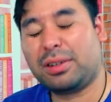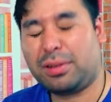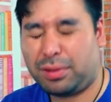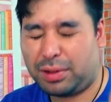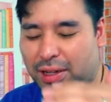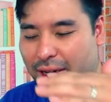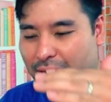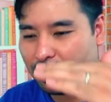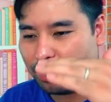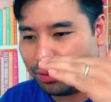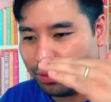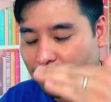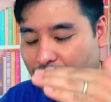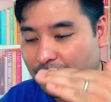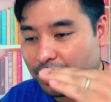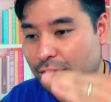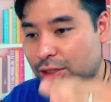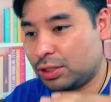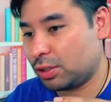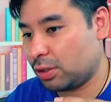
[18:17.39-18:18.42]
like a
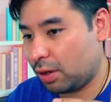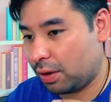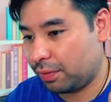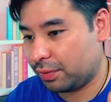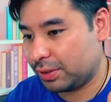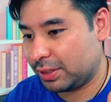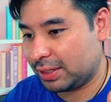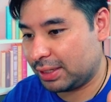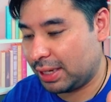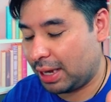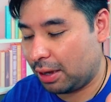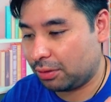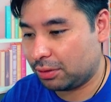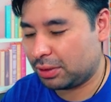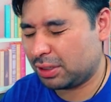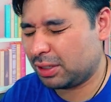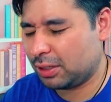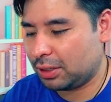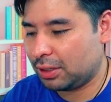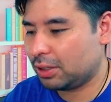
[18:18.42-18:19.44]
really soft
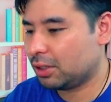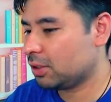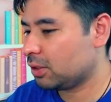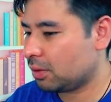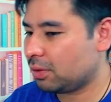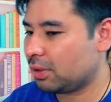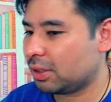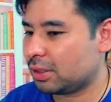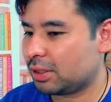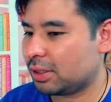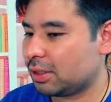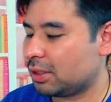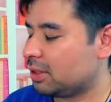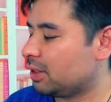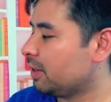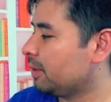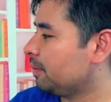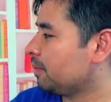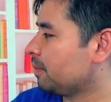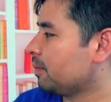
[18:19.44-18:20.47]
sound. So this is
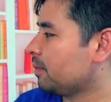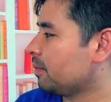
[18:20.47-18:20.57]
the